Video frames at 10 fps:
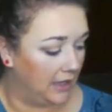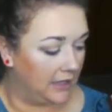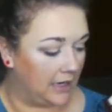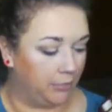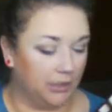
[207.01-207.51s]

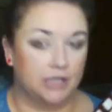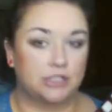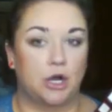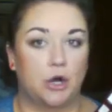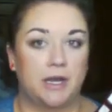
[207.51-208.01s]
Now blush
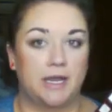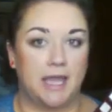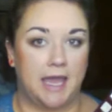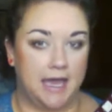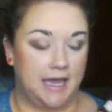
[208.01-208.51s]
already
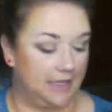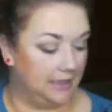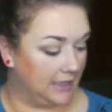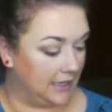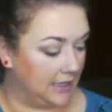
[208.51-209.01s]
had
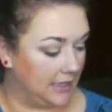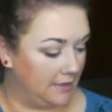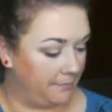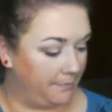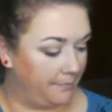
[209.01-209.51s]
a